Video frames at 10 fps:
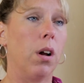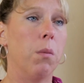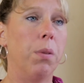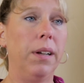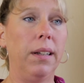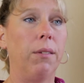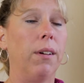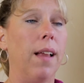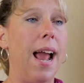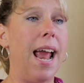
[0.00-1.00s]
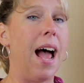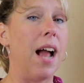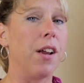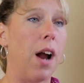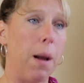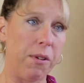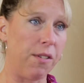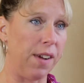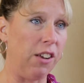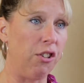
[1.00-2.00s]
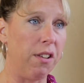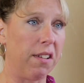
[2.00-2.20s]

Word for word: completely reliant on your observation